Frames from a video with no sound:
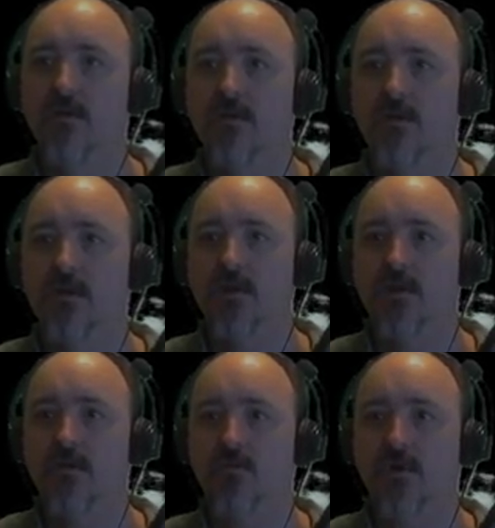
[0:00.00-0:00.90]

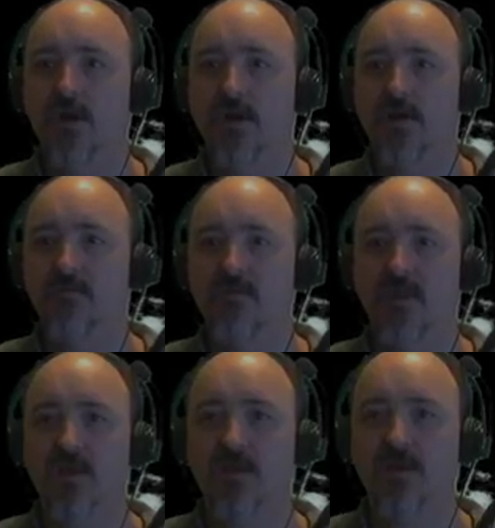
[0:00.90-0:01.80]
And we're high enough in
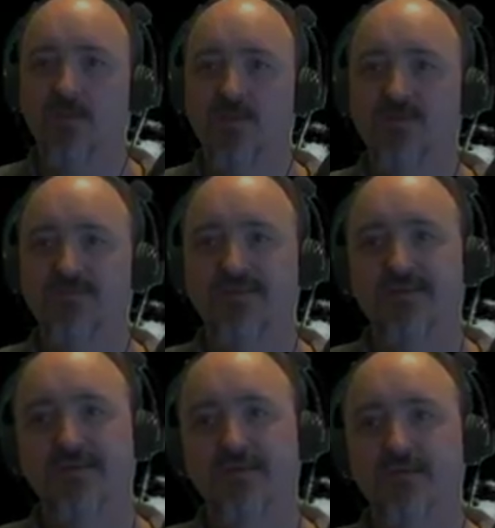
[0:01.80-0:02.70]
the
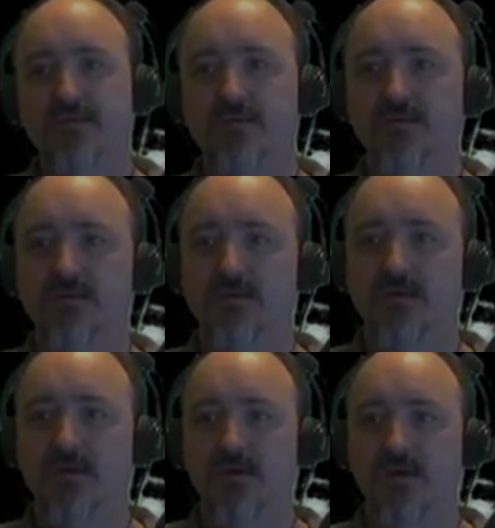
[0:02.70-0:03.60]
atmosphere.
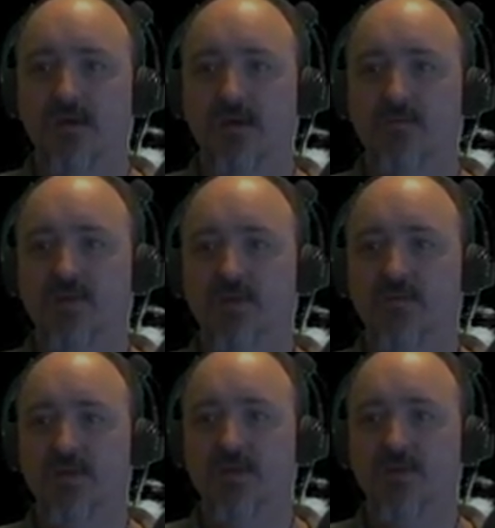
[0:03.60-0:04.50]
I am
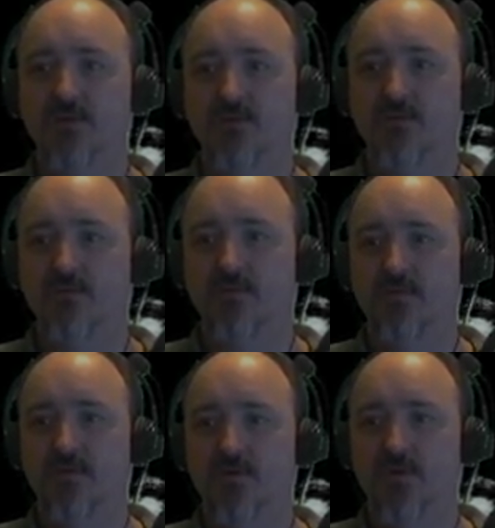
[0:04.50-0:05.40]
tempted to
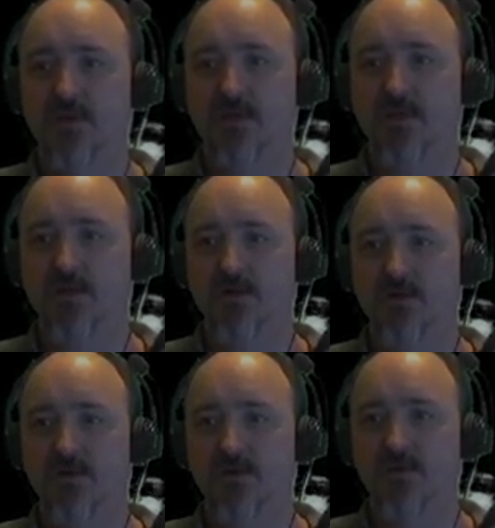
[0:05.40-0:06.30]
try to turn.